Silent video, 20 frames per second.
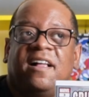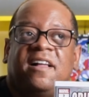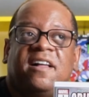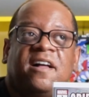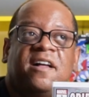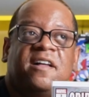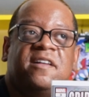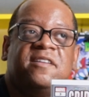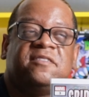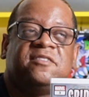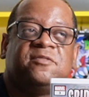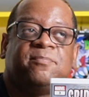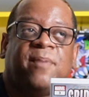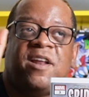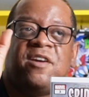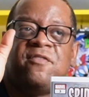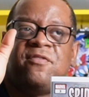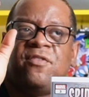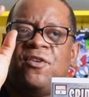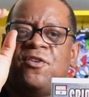because
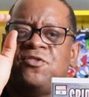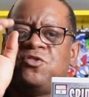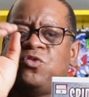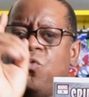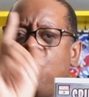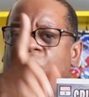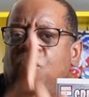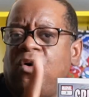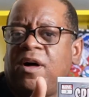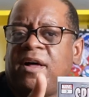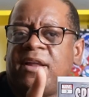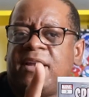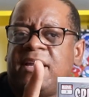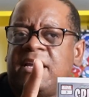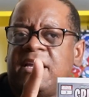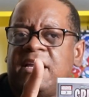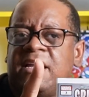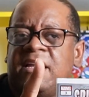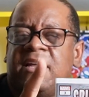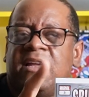Spider-Verse
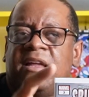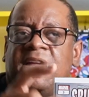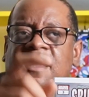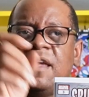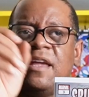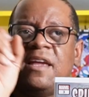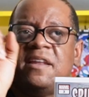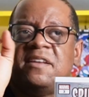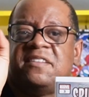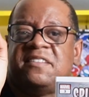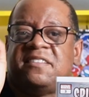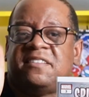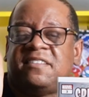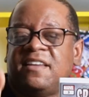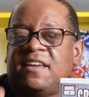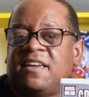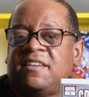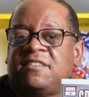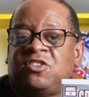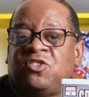1 and
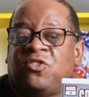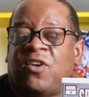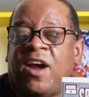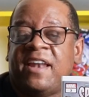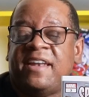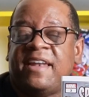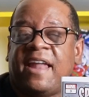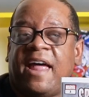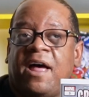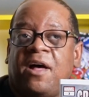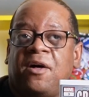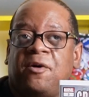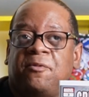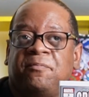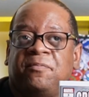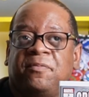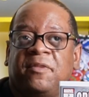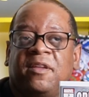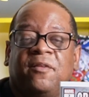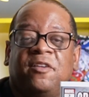6 right
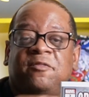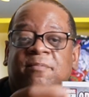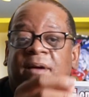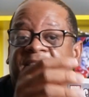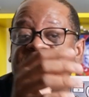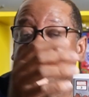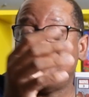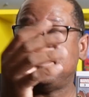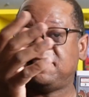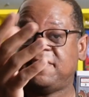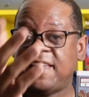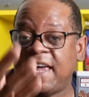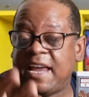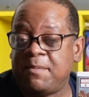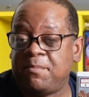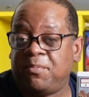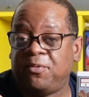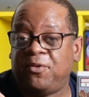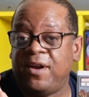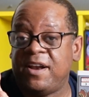now, especially the
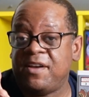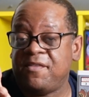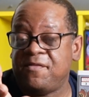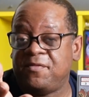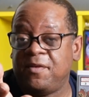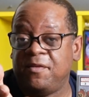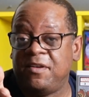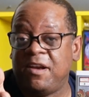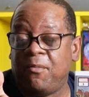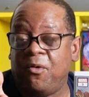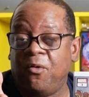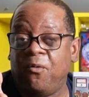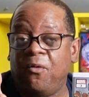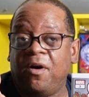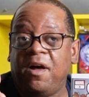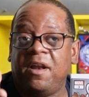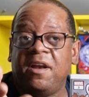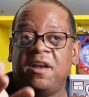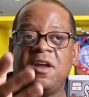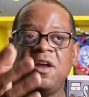second print of
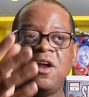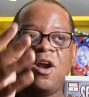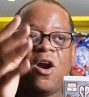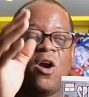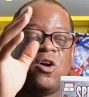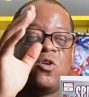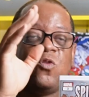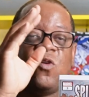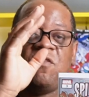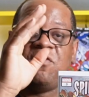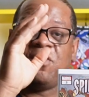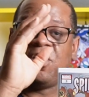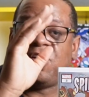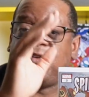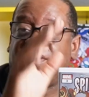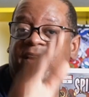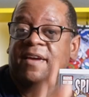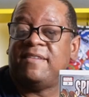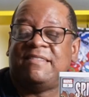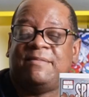#1, are going for
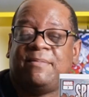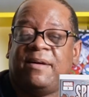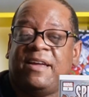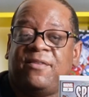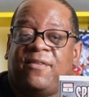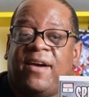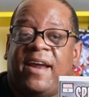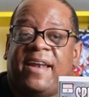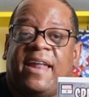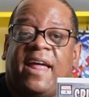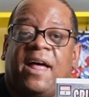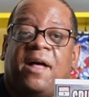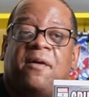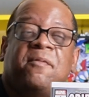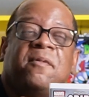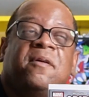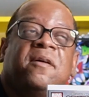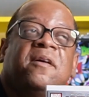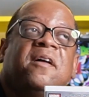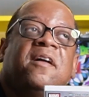crazy money right now.
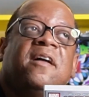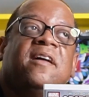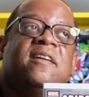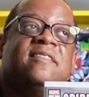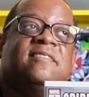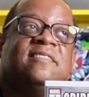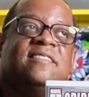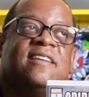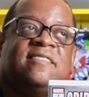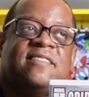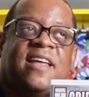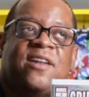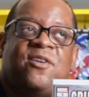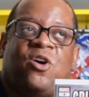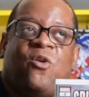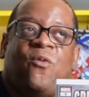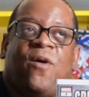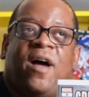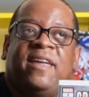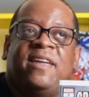6, I
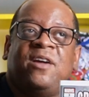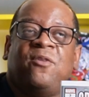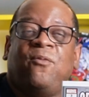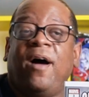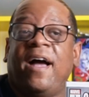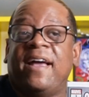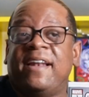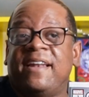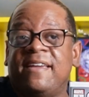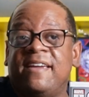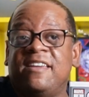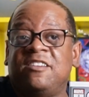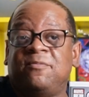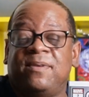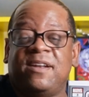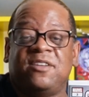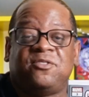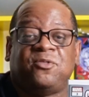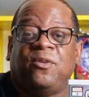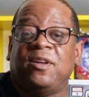don't quite get why it is,
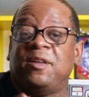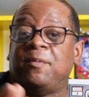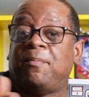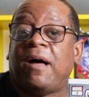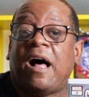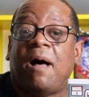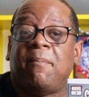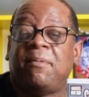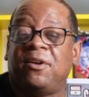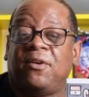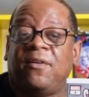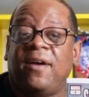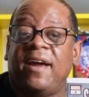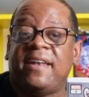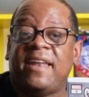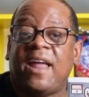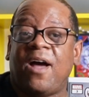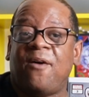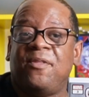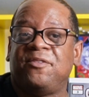but it's really popular right
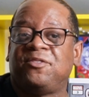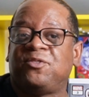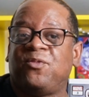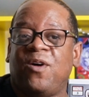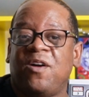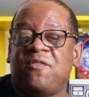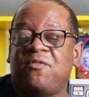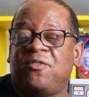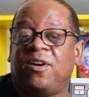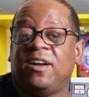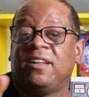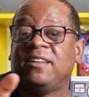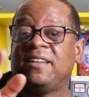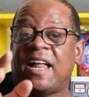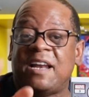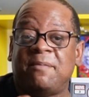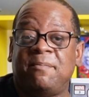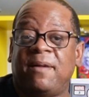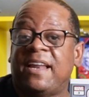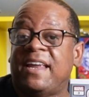now, and it's going for a
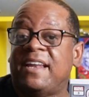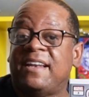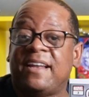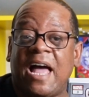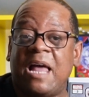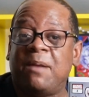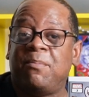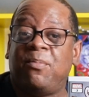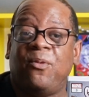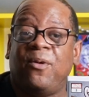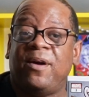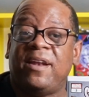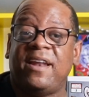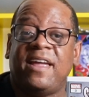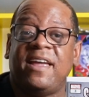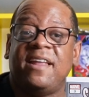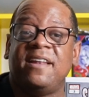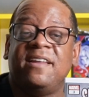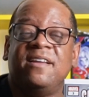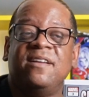lot of money at
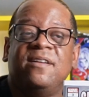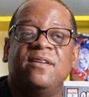9.8.